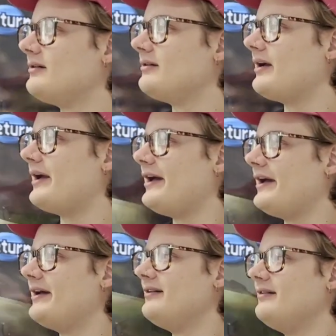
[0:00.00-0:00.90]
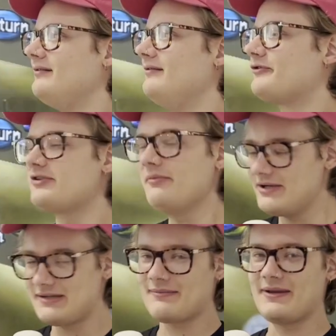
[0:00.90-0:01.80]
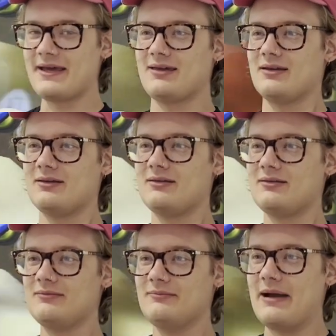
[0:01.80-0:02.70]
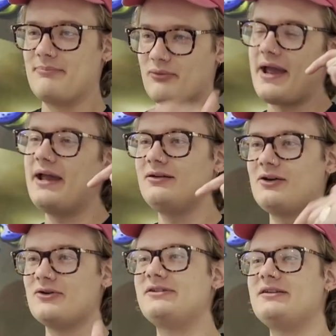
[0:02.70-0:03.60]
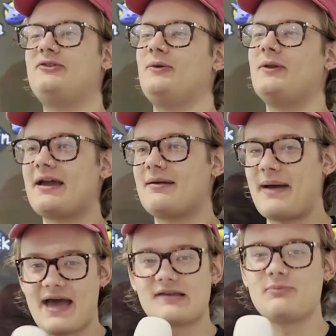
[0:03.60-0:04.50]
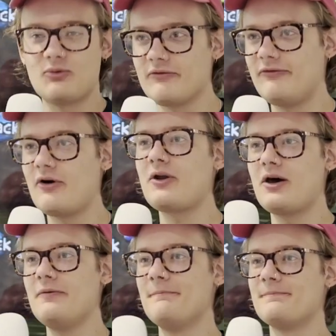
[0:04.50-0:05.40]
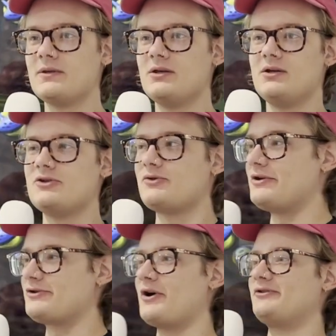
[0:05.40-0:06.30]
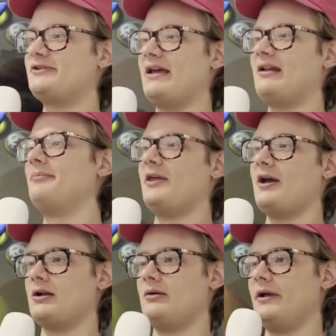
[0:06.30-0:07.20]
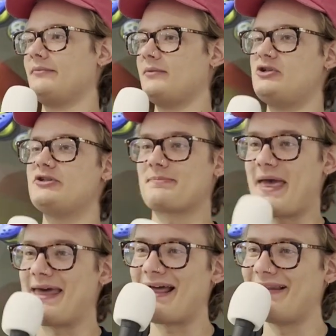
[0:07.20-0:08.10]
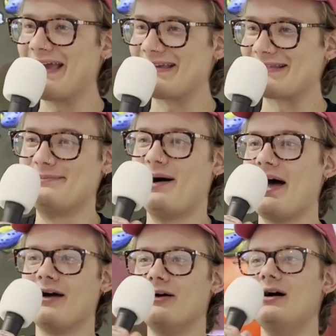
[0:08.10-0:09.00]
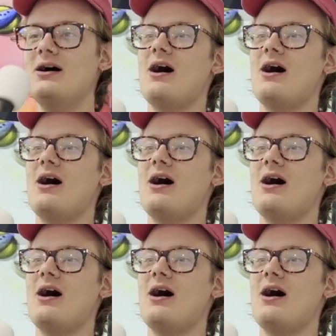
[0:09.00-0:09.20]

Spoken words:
And for some reason, I'm like, my brain goes into like passport photo. So I just go stand up there and I'm like, and she's like, and I like a smile.